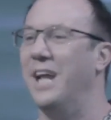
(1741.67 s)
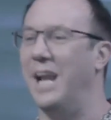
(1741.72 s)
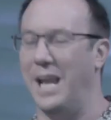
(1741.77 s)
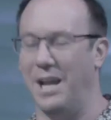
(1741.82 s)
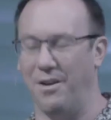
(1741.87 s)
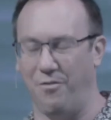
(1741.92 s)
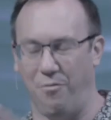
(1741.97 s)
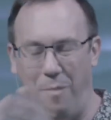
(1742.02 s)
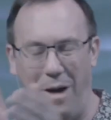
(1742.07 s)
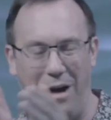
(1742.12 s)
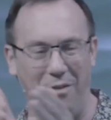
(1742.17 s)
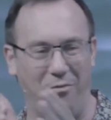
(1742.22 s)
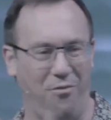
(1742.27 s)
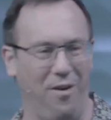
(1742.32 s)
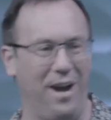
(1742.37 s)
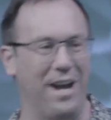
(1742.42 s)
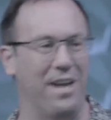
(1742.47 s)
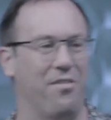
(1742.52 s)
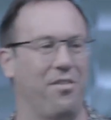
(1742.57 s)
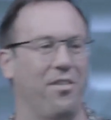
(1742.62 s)
live by
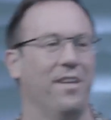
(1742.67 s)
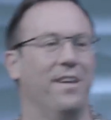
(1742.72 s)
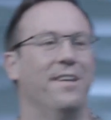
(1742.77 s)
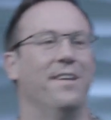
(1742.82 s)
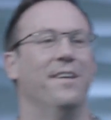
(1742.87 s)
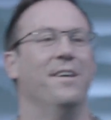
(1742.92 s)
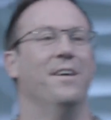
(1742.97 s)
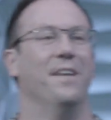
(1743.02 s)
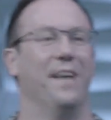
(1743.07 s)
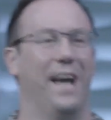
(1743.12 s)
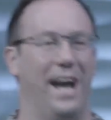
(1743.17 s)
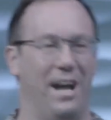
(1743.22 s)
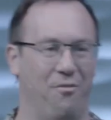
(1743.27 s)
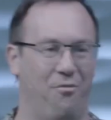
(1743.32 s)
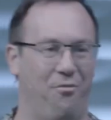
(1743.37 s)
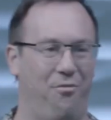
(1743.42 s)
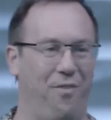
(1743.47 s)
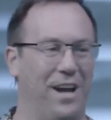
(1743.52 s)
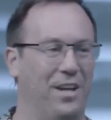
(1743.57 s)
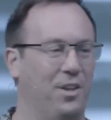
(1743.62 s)
faith, and
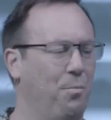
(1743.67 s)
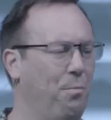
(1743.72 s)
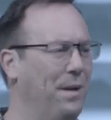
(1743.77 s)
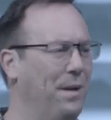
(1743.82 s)
faith